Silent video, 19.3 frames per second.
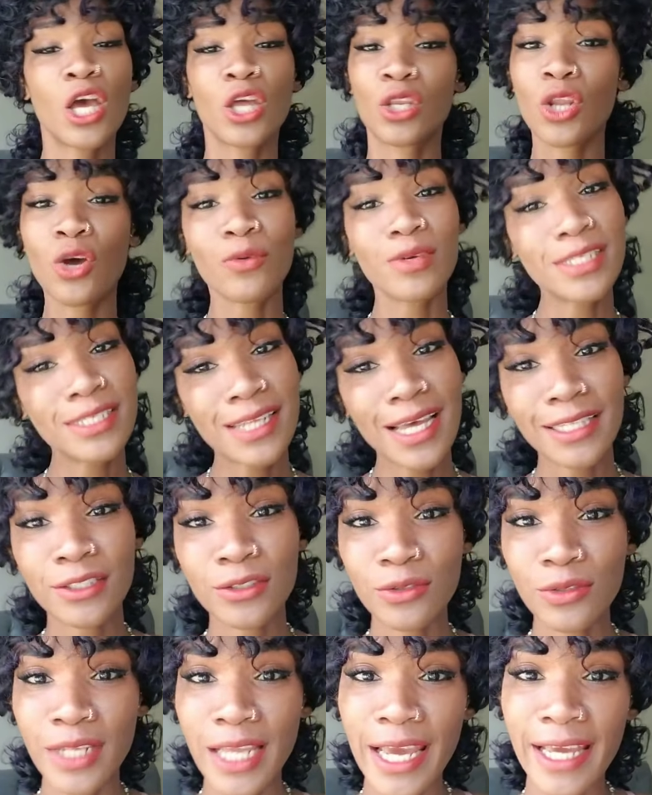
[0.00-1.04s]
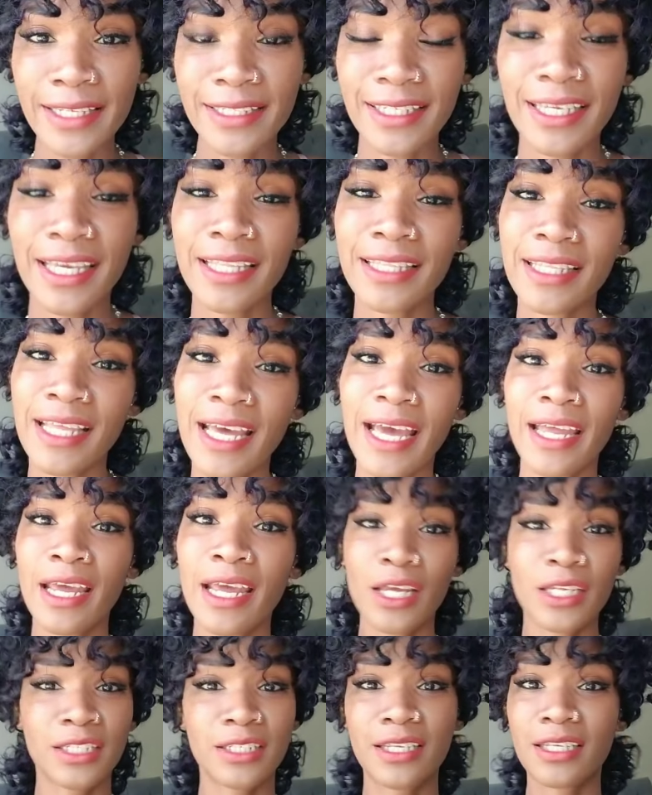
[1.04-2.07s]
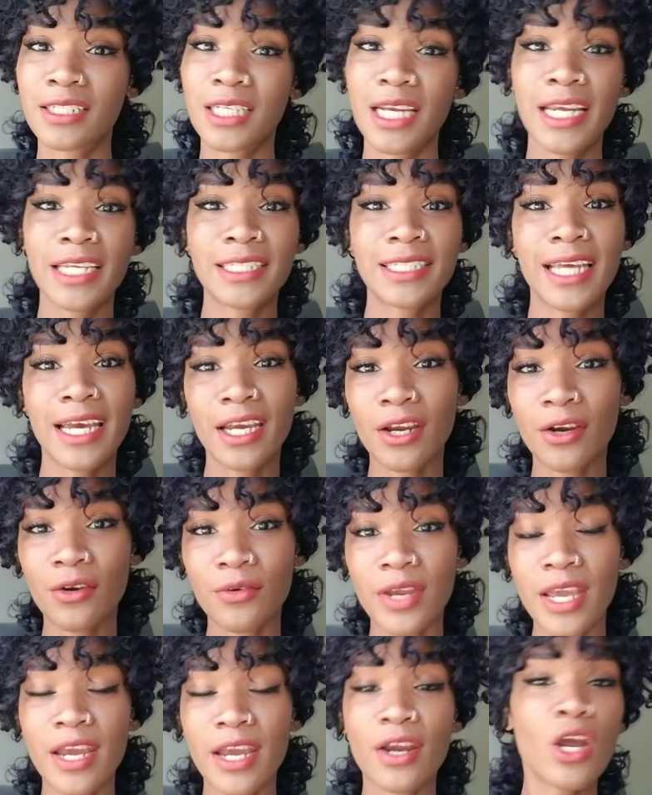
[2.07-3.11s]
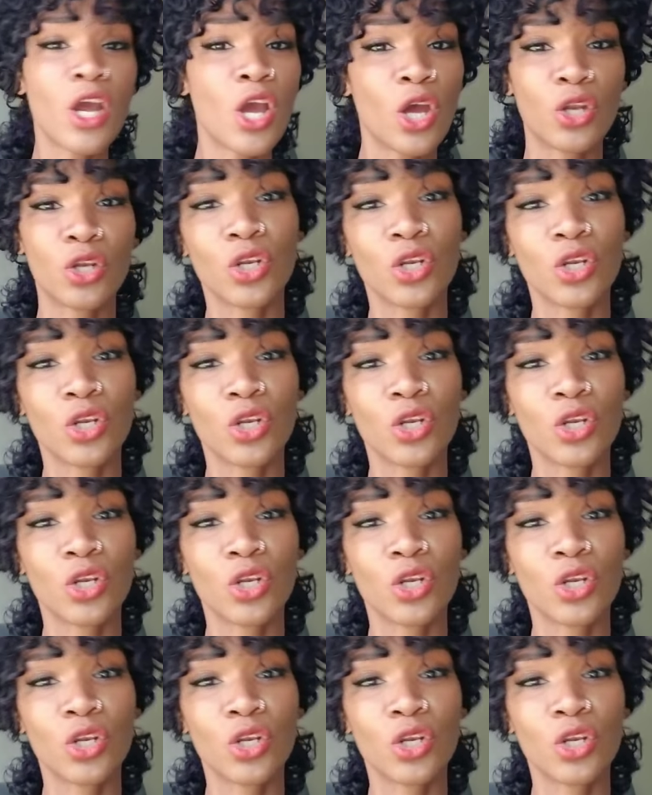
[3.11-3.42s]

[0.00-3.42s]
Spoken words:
No, it's not too late to get that, to change that career.